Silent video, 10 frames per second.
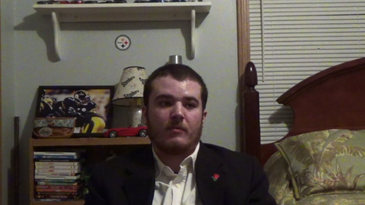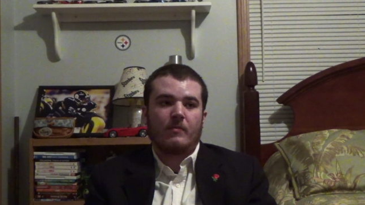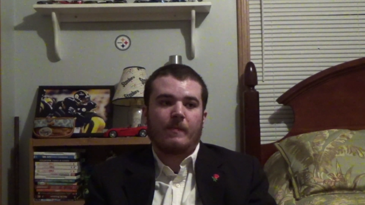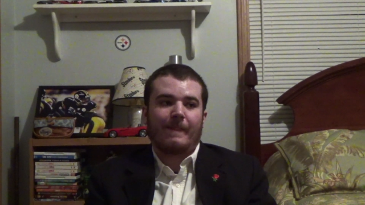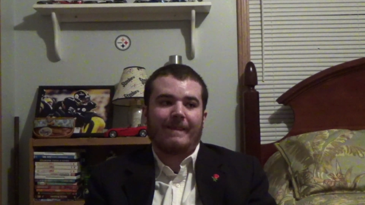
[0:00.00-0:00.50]

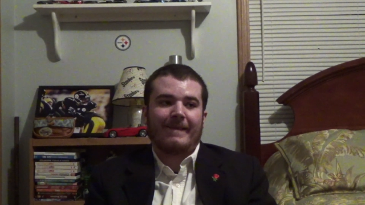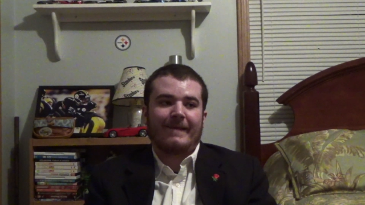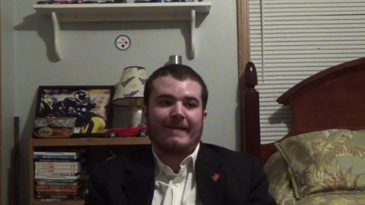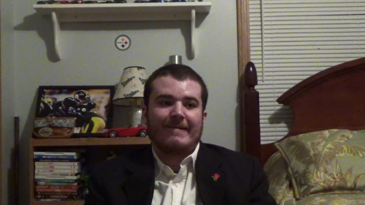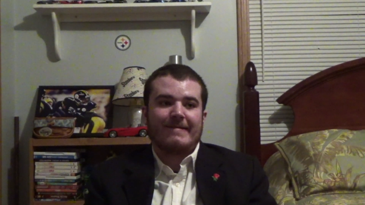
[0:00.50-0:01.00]

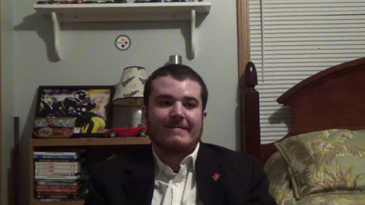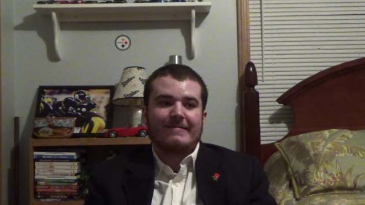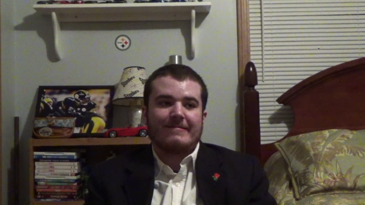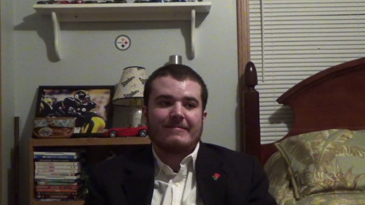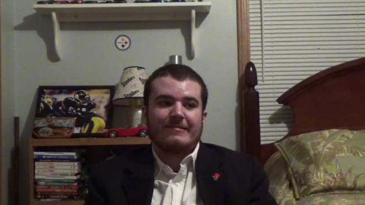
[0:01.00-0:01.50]

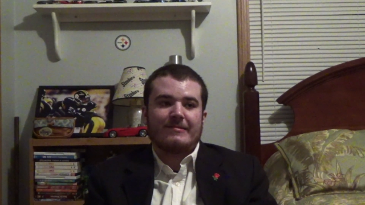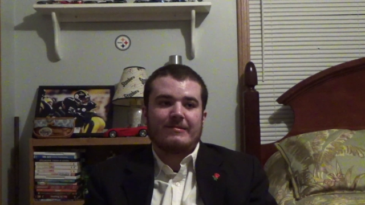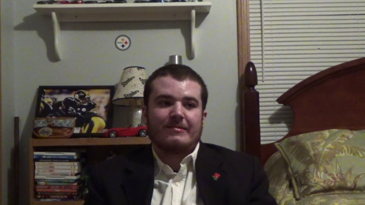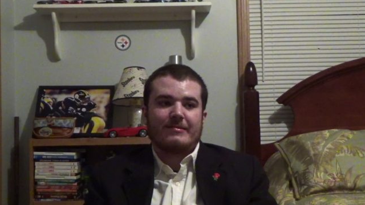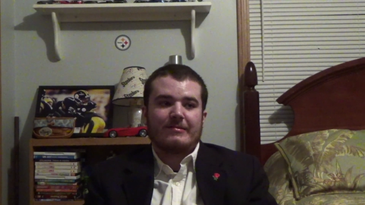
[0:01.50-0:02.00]
(no one is talking)